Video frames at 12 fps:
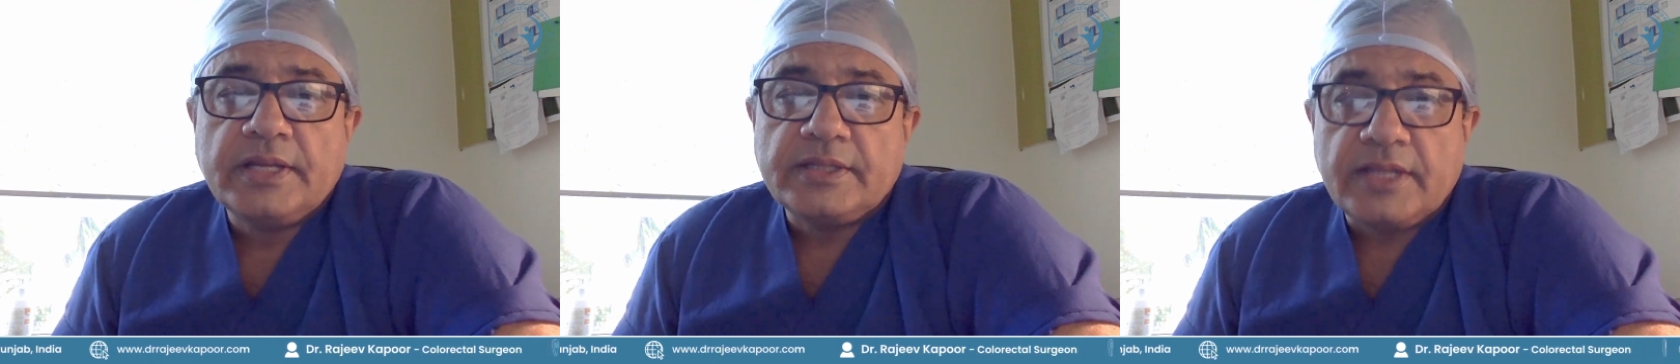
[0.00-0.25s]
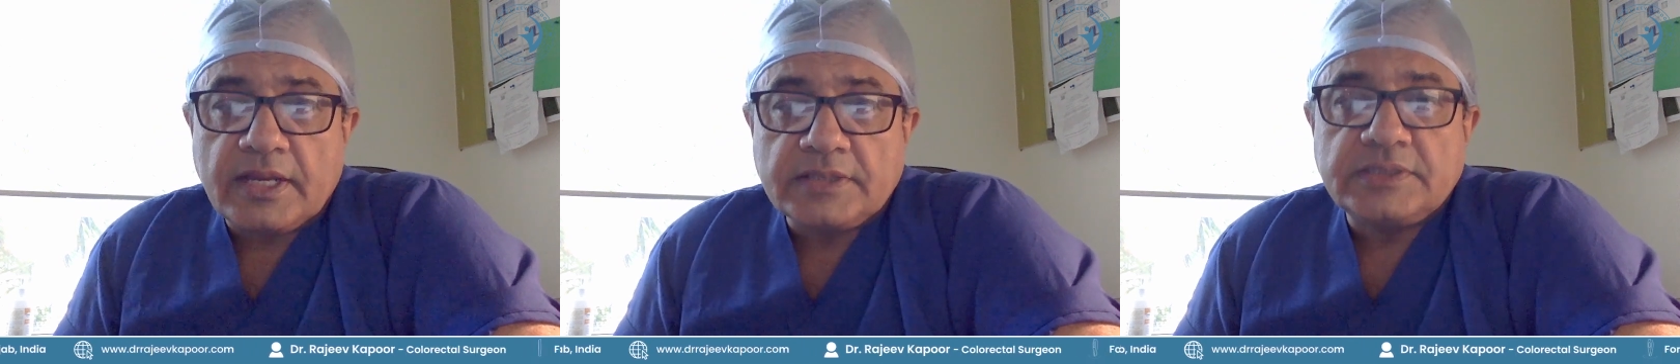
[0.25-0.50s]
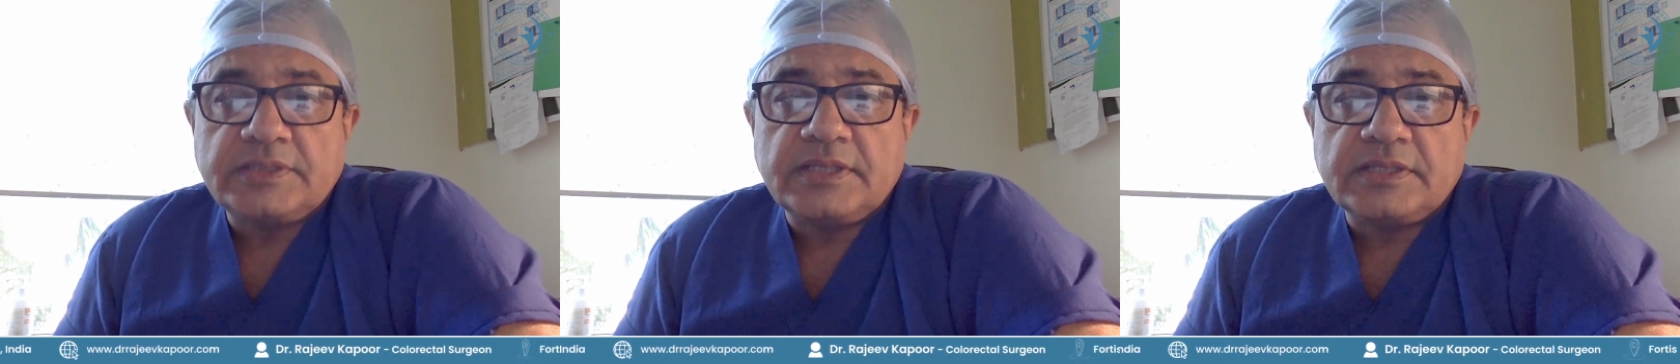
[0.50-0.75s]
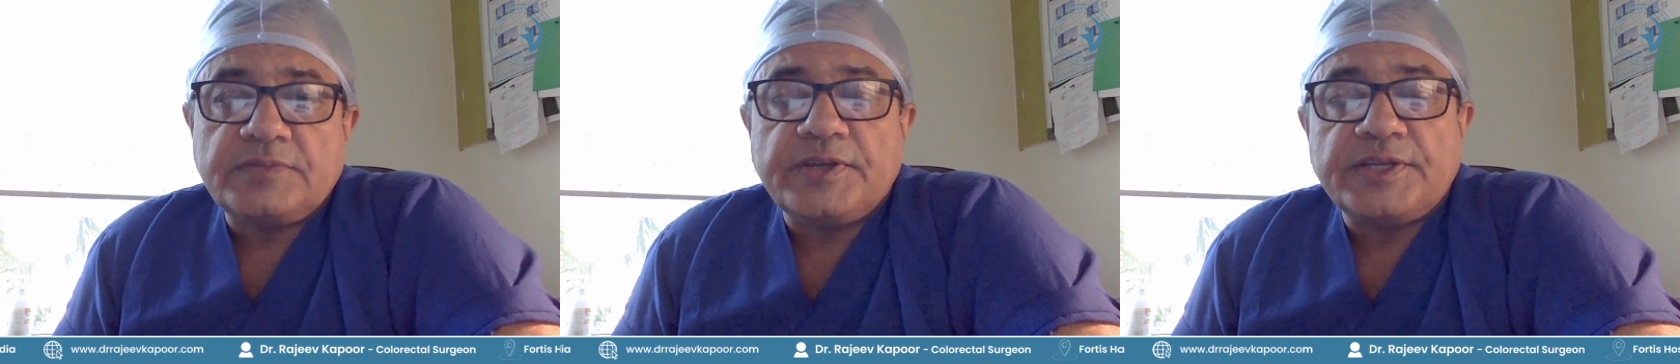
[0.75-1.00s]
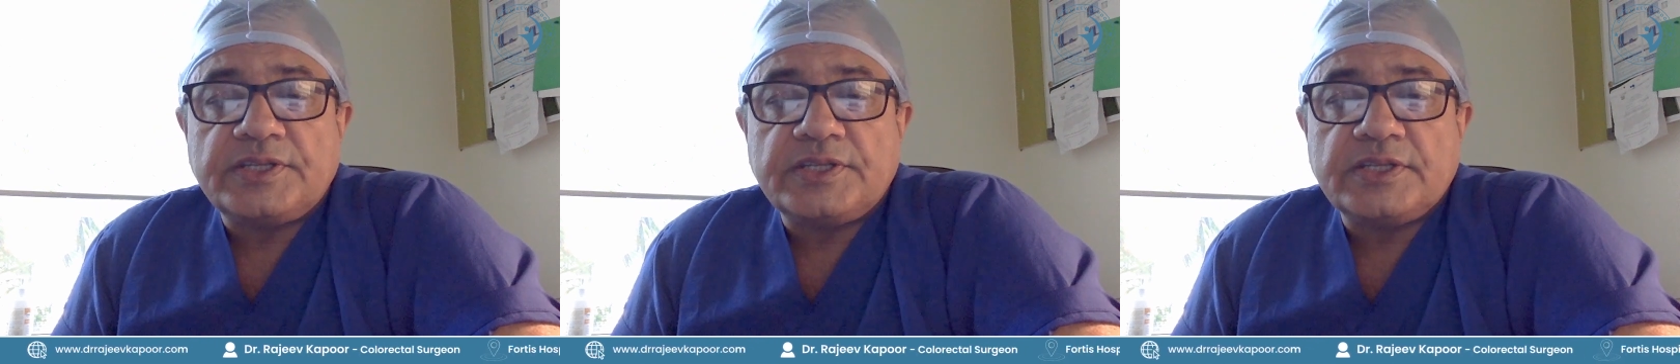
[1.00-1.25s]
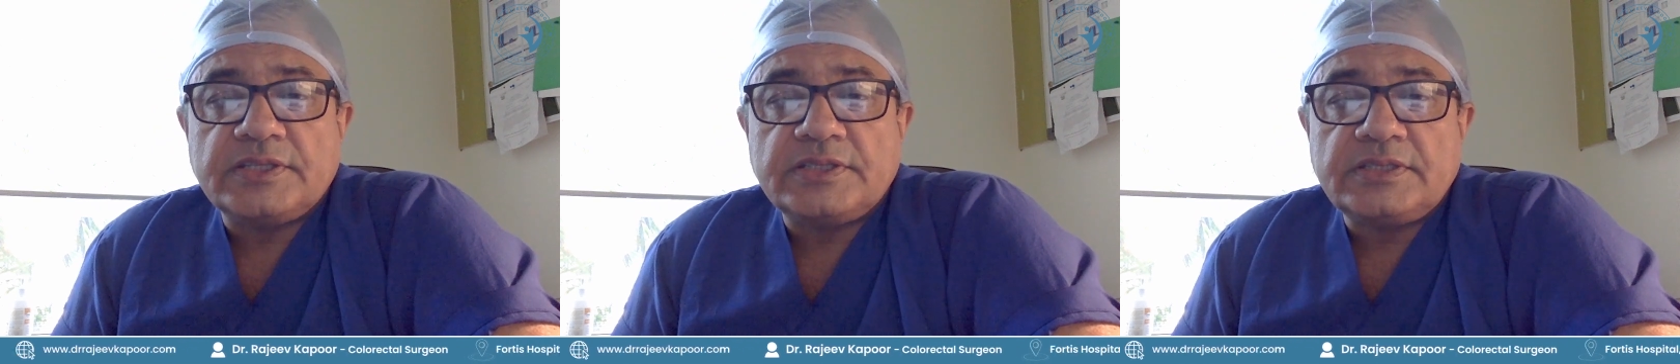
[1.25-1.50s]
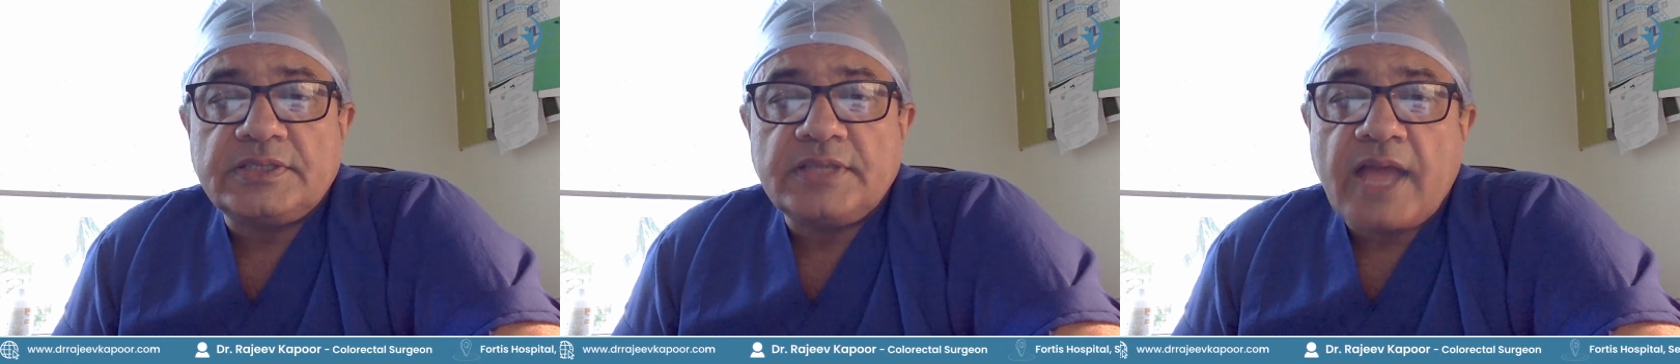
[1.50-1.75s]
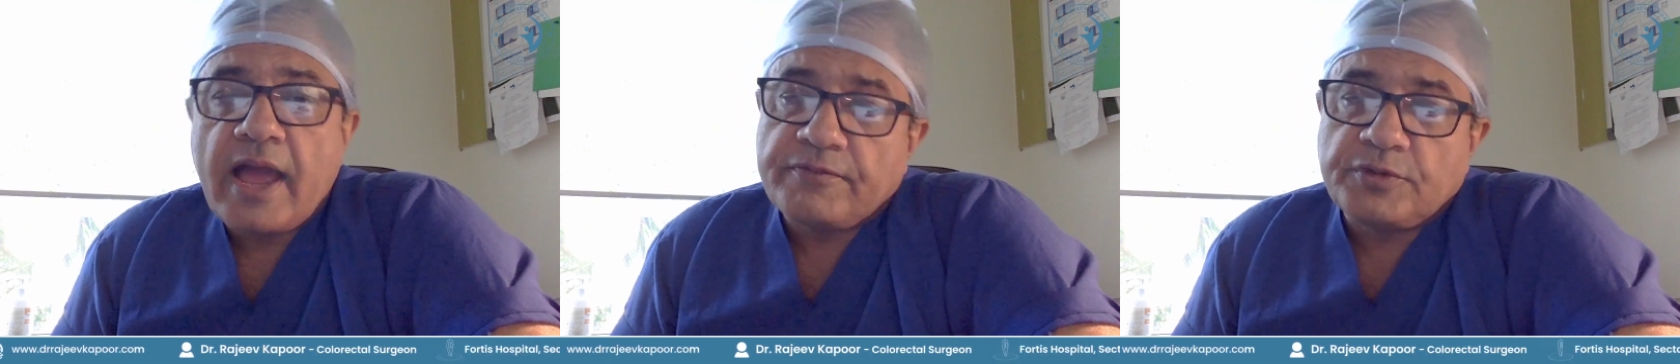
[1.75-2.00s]
thus the sphincters
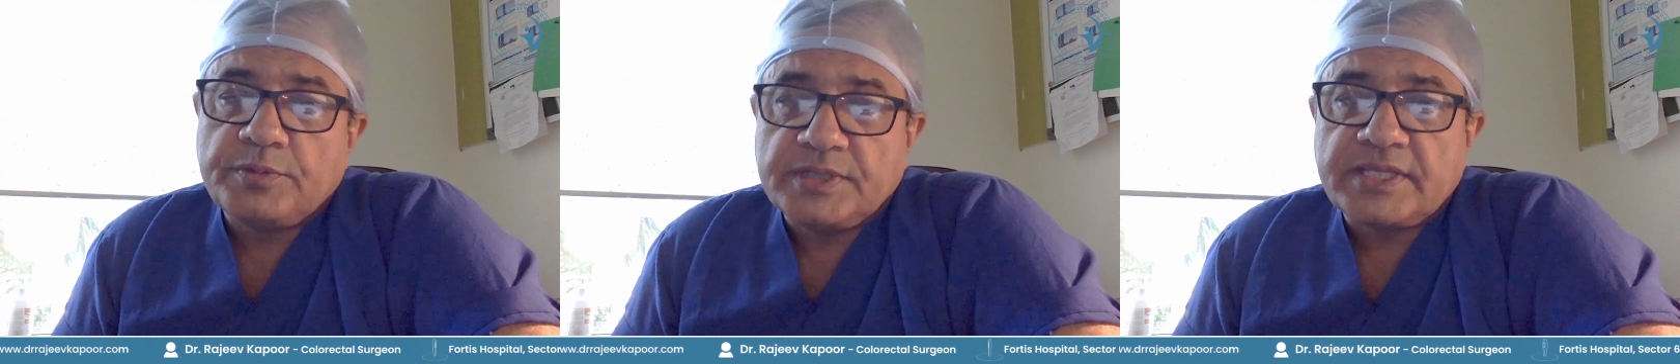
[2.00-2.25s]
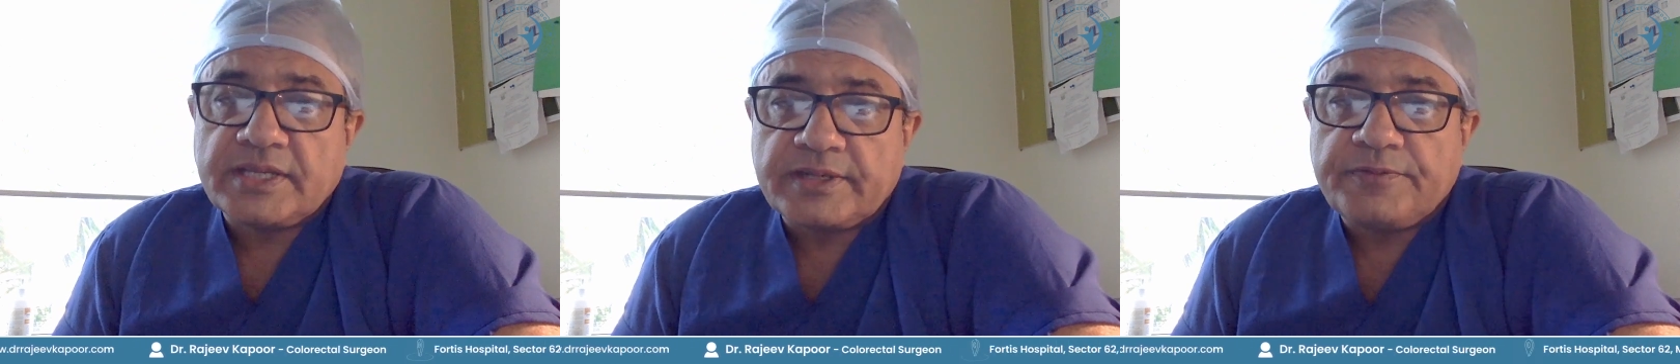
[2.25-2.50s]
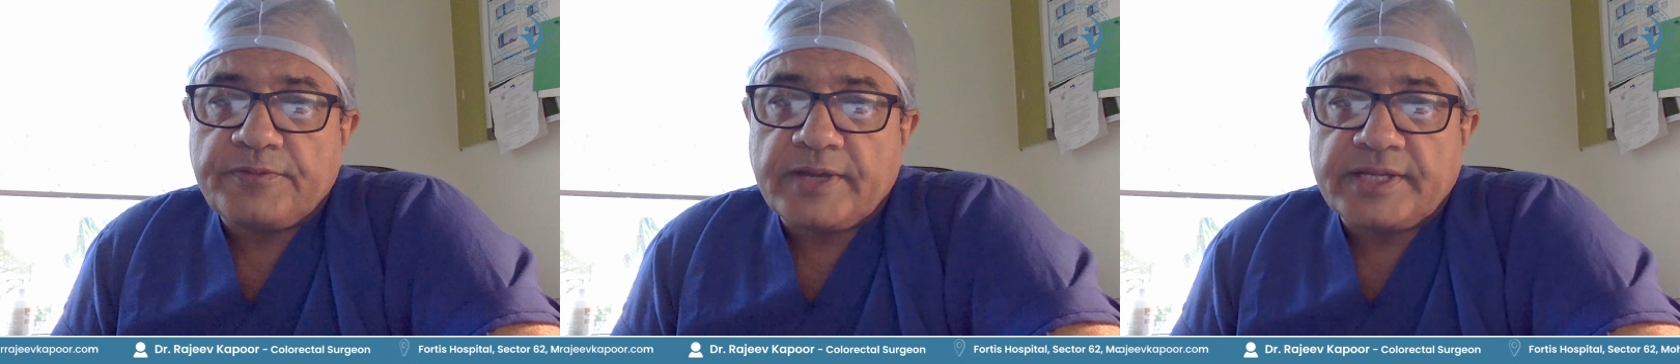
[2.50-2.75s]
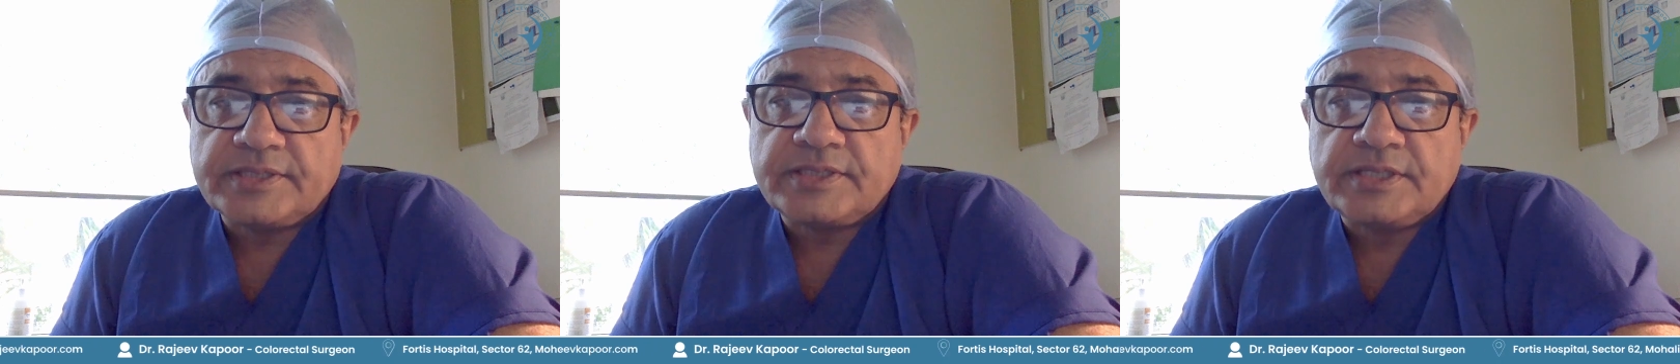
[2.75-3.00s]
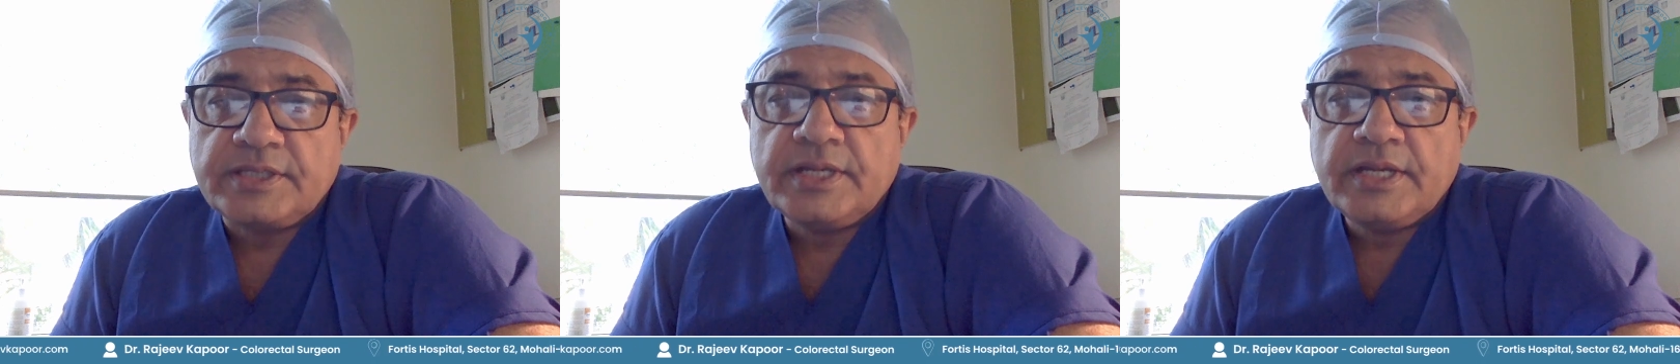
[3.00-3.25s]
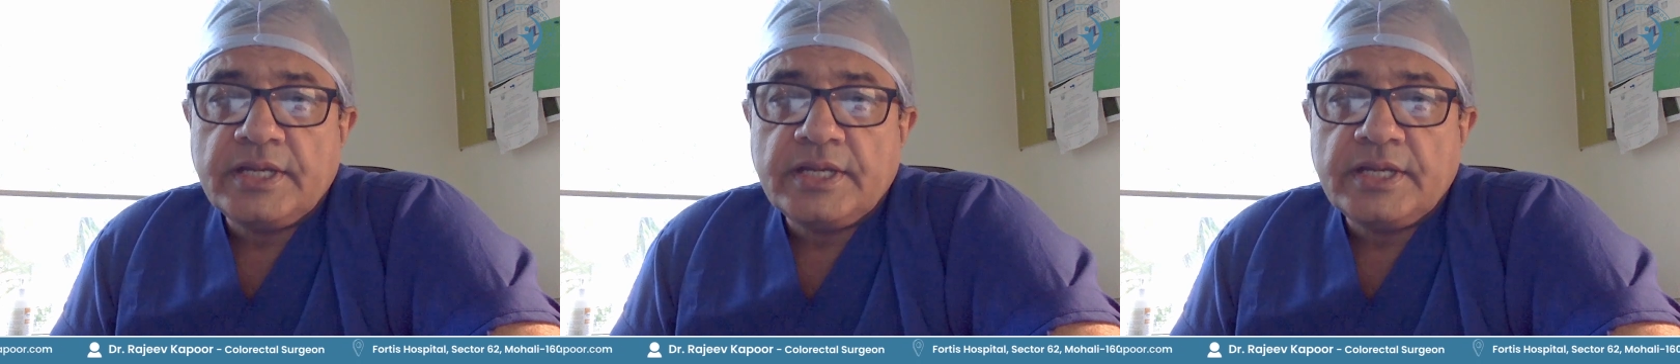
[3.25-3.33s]
have to be sacrificed.